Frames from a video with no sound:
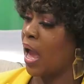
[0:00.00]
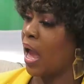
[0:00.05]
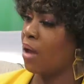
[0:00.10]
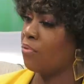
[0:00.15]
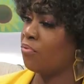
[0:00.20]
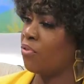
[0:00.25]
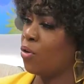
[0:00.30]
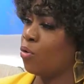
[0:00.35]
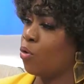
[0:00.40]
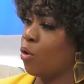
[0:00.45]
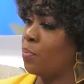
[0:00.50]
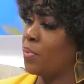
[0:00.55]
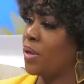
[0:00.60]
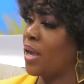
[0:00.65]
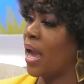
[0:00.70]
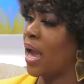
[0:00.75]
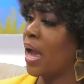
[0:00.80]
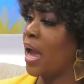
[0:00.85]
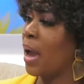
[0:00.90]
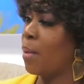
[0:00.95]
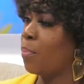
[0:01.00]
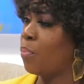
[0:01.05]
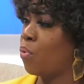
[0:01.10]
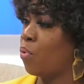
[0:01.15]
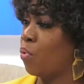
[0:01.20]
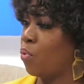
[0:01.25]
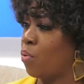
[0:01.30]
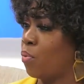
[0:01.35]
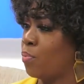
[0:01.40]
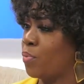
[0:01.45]
I feel no be a
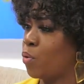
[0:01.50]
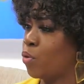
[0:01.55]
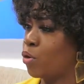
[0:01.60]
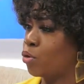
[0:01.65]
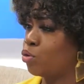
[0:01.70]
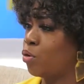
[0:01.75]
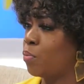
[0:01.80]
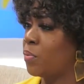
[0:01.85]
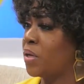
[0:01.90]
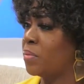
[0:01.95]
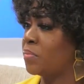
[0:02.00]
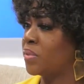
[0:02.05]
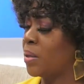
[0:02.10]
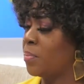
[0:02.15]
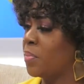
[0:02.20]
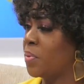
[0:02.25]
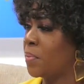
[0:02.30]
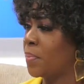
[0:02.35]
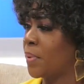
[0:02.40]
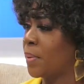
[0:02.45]
poor because no one himself be